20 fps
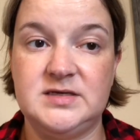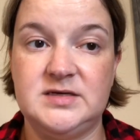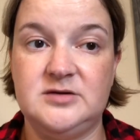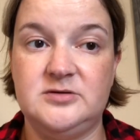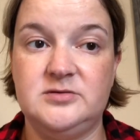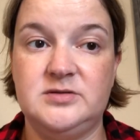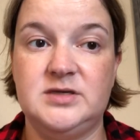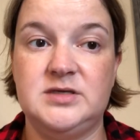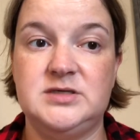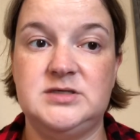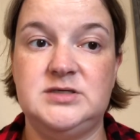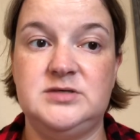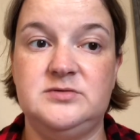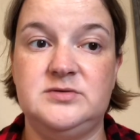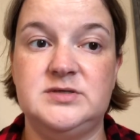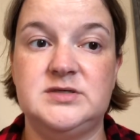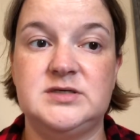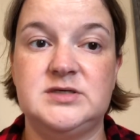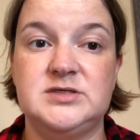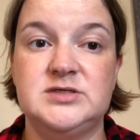I know that she
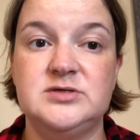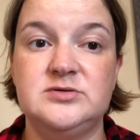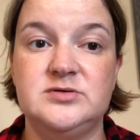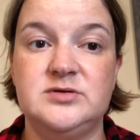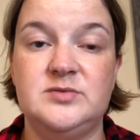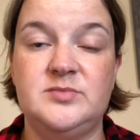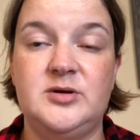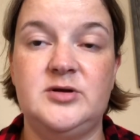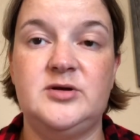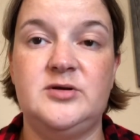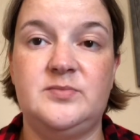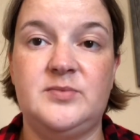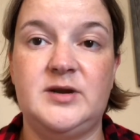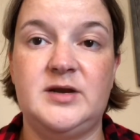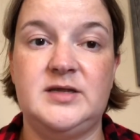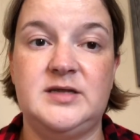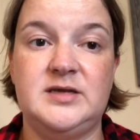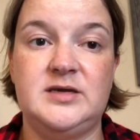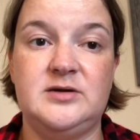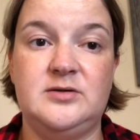was uncertain about it, but
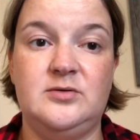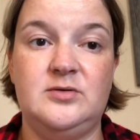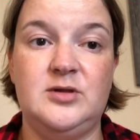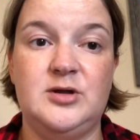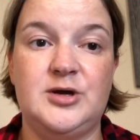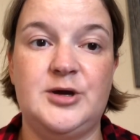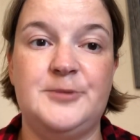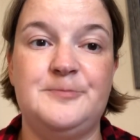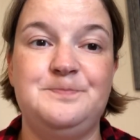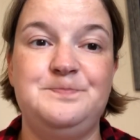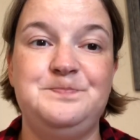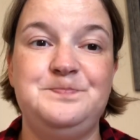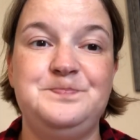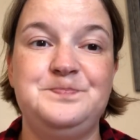I think it will look good.